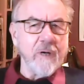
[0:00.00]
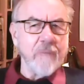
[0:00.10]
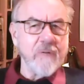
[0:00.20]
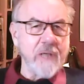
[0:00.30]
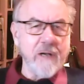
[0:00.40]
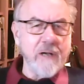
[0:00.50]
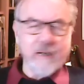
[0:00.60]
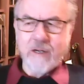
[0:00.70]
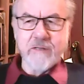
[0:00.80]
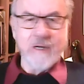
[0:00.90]
presenter.
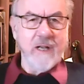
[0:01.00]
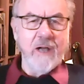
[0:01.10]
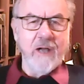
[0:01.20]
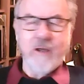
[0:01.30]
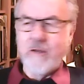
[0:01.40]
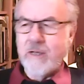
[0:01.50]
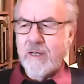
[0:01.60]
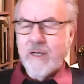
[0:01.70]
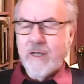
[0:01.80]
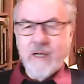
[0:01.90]
I said, no.
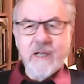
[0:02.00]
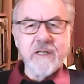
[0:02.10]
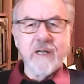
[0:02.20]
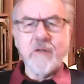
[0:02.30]
He said,